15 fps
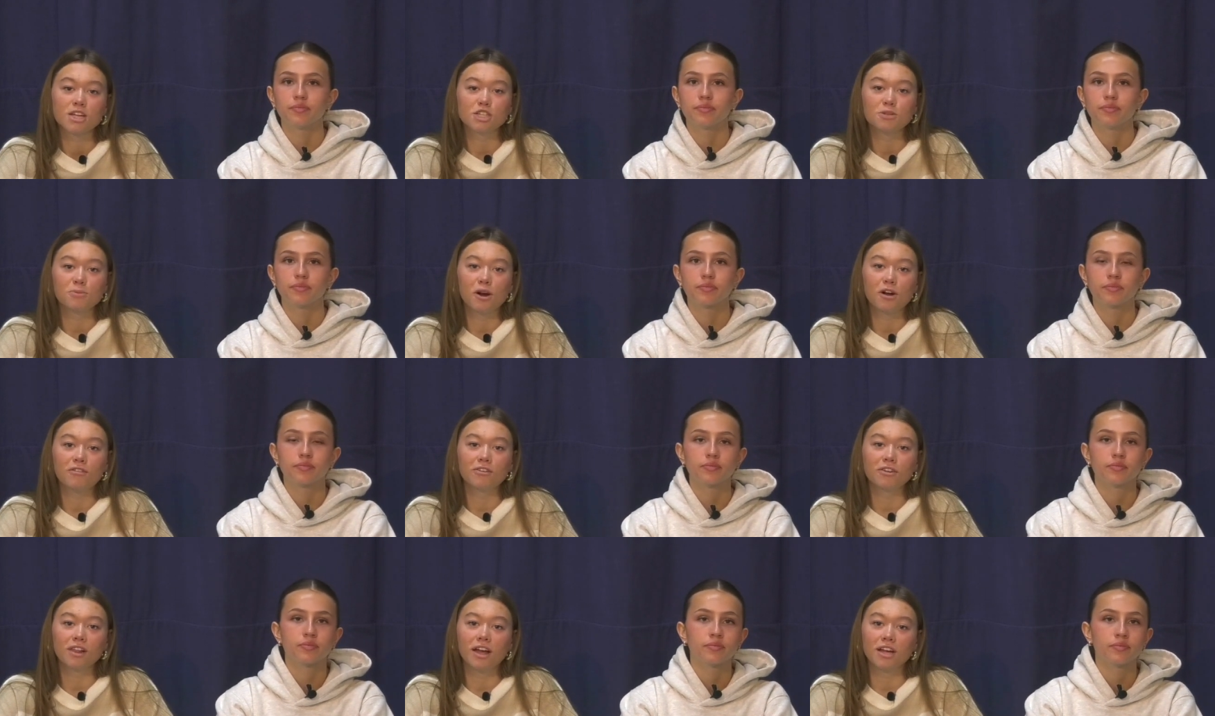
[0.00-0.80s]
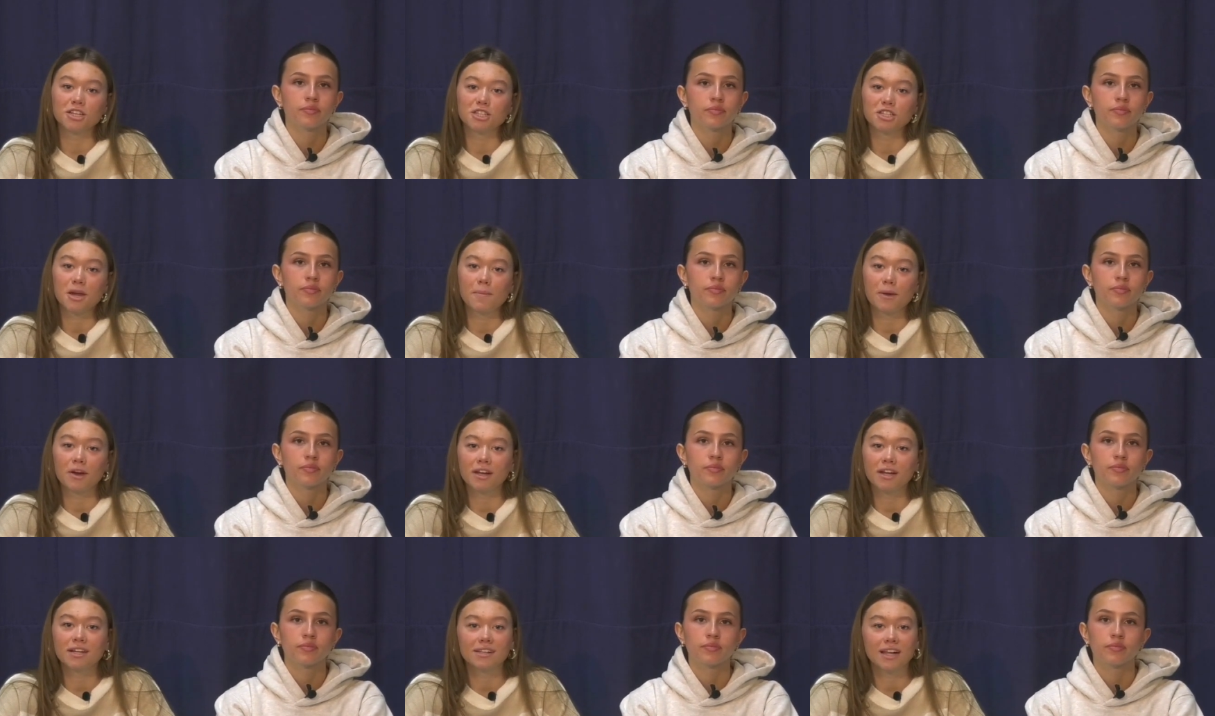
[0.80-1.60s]
Speaker 1: Tomorrow for lunch,
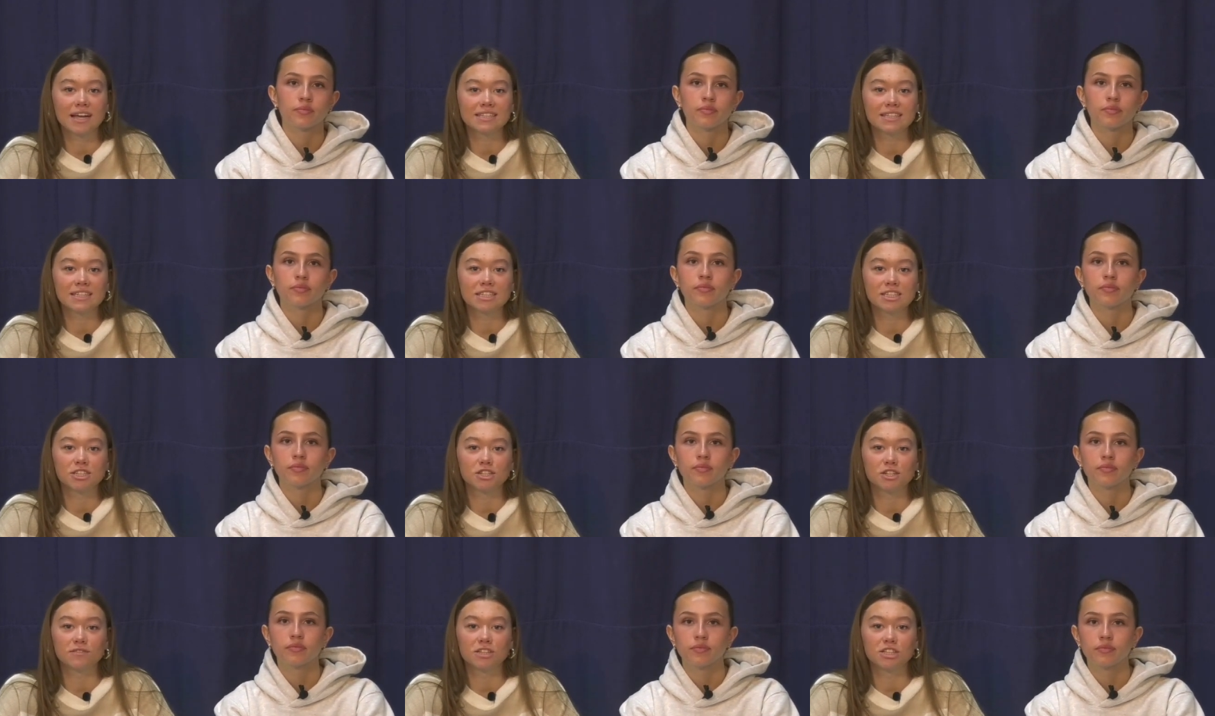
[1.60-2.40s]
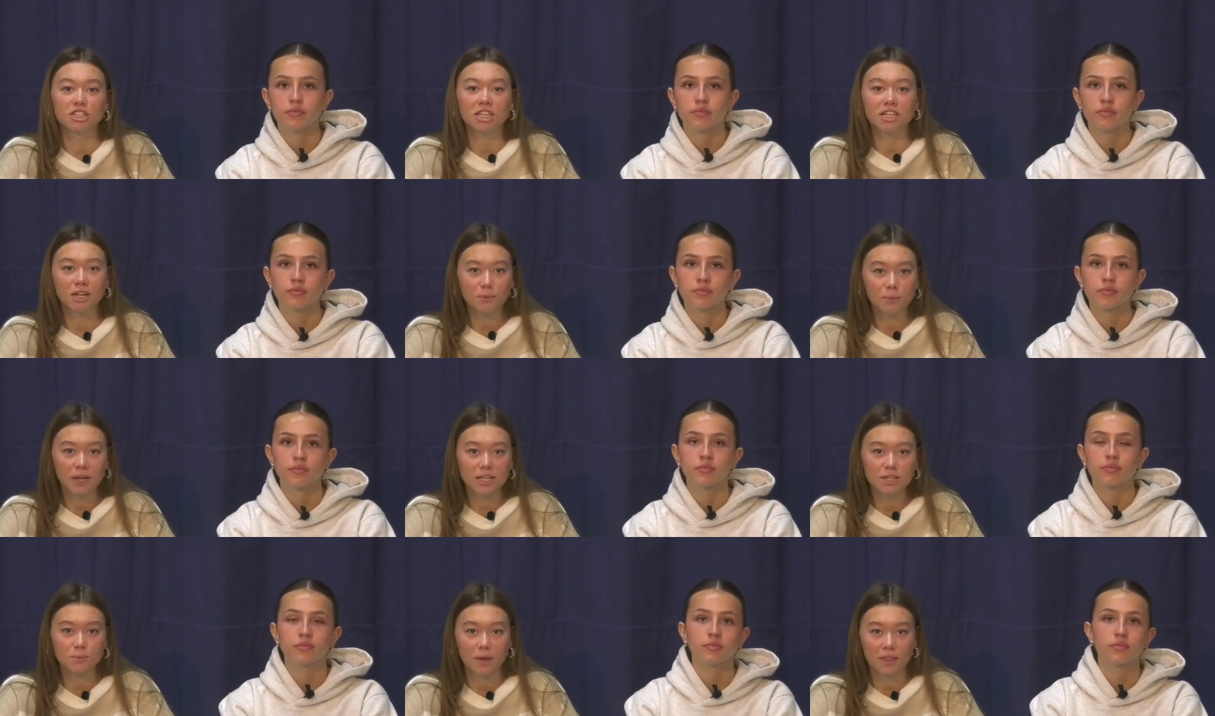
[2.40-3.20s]
American Classics is serving chicken
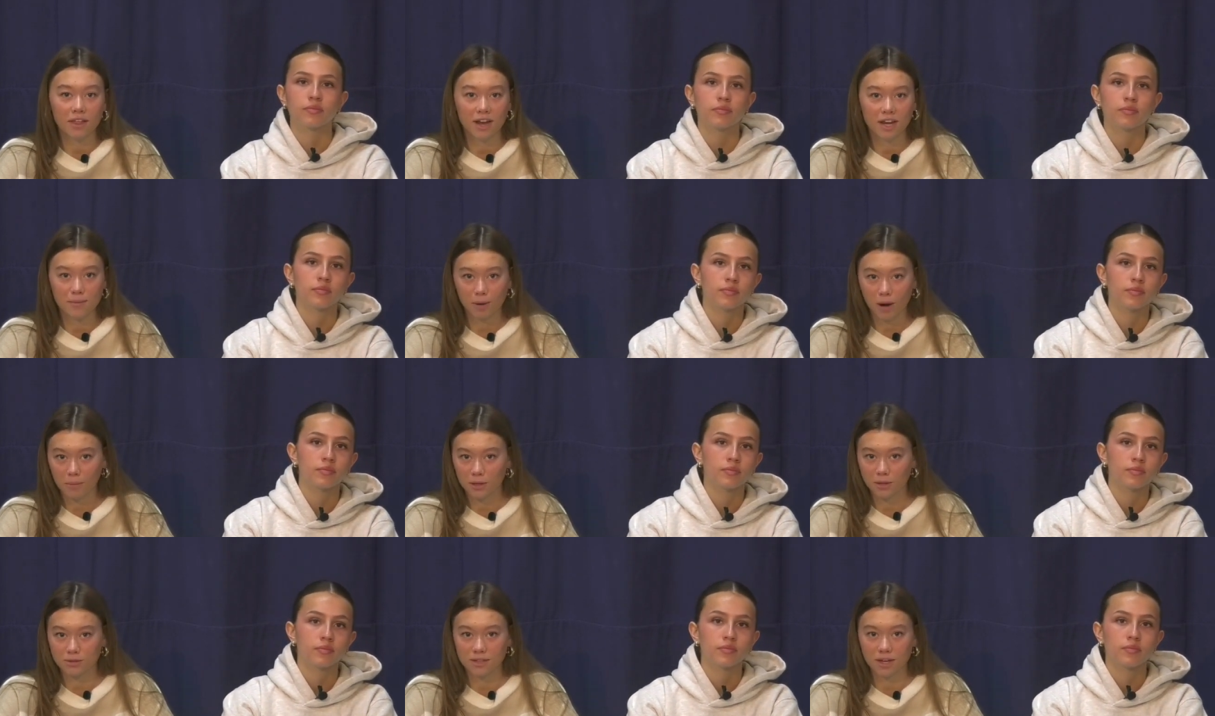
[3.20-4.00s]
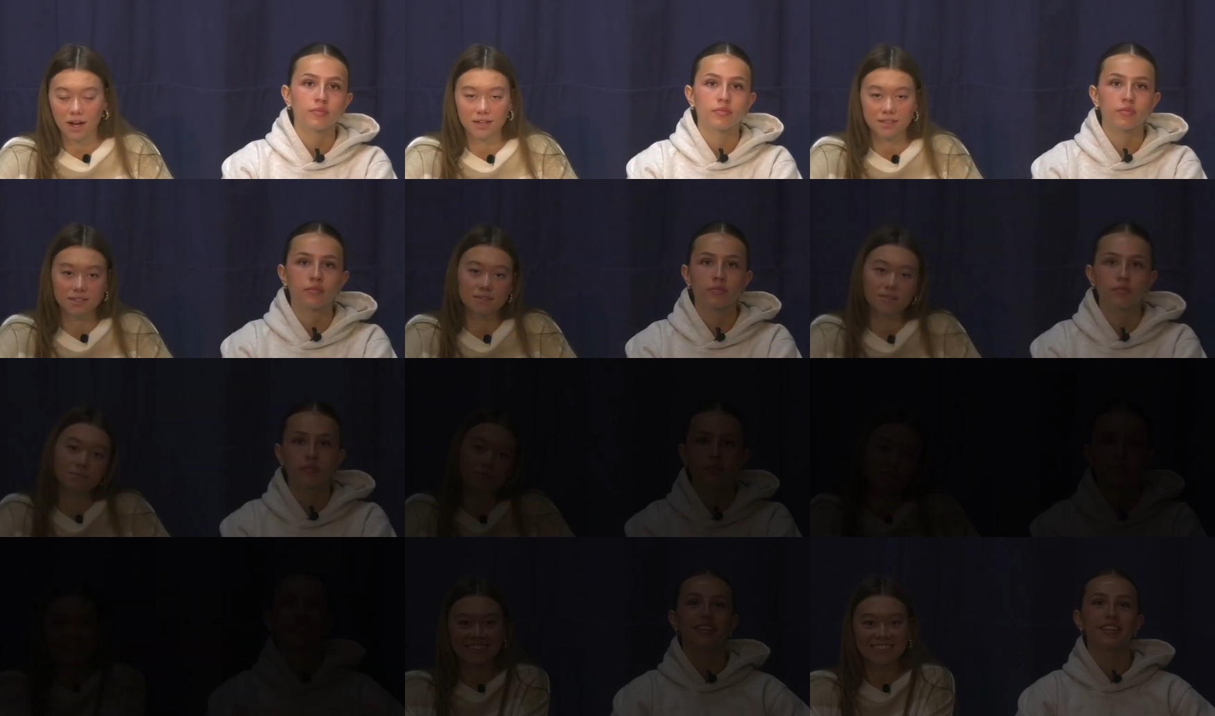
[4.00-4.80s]
wings with honey barbecue sauce.
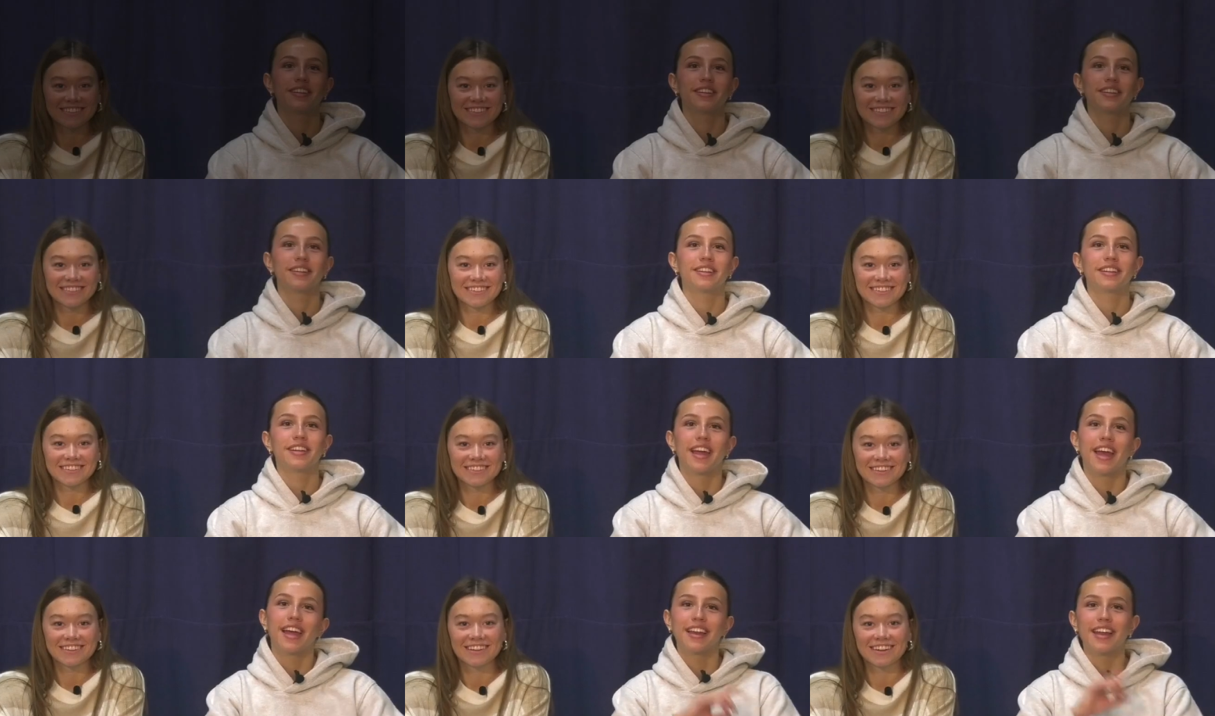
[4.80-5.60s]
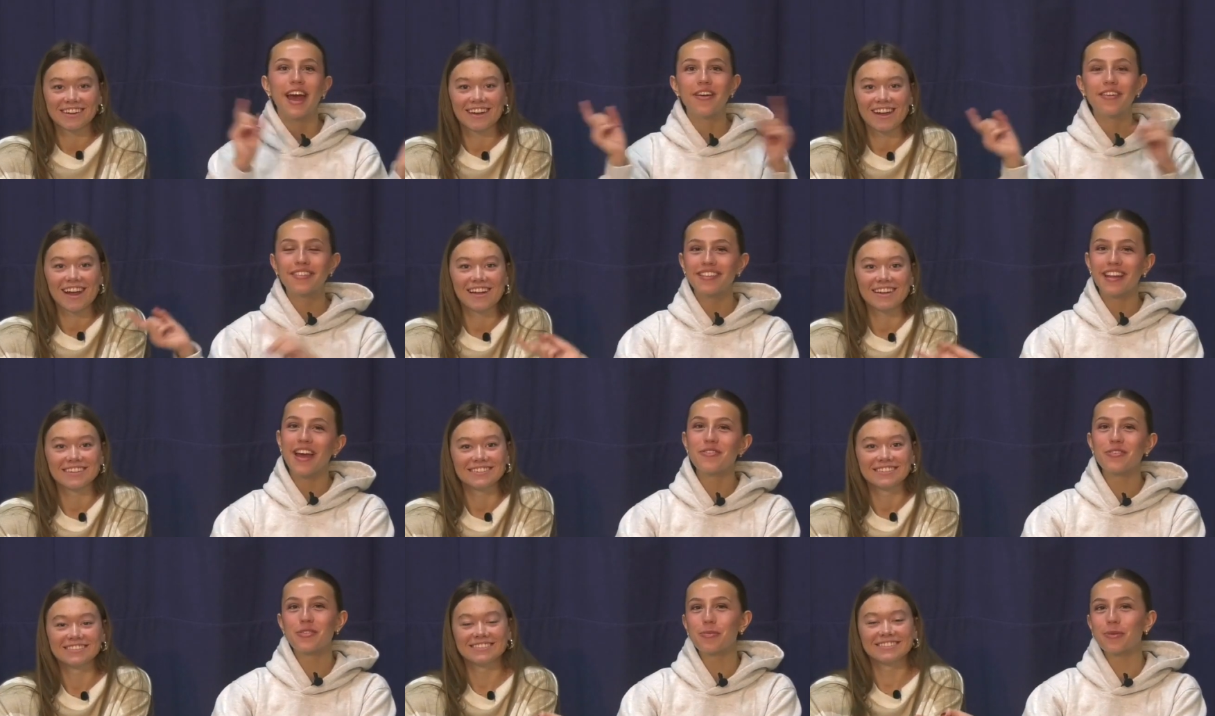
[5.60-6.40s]
Now
Speaker 2: it's
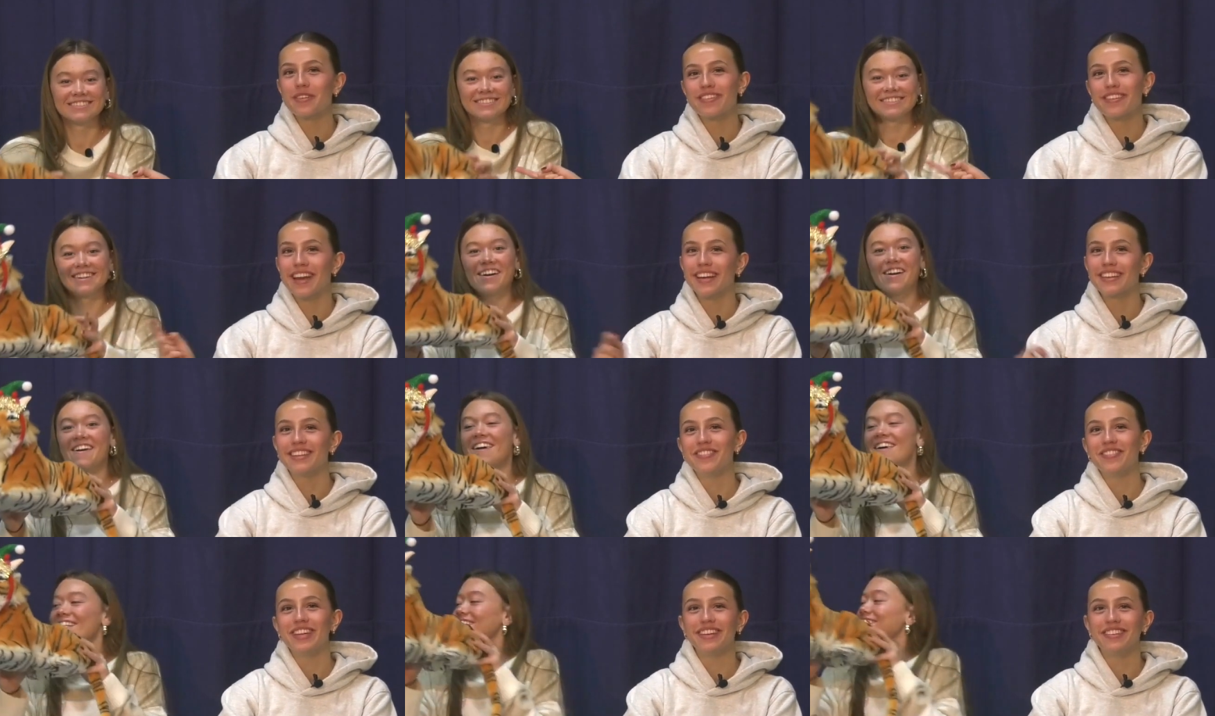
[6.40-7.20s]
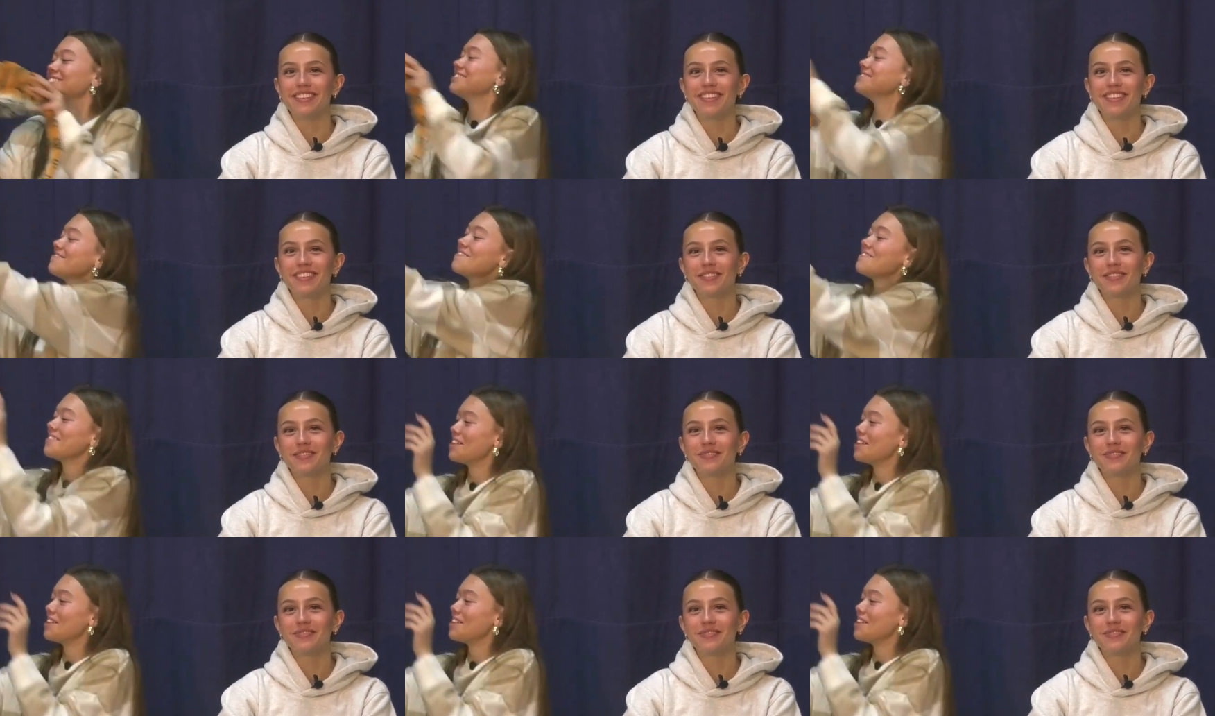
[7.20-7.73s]
time for sports and activities.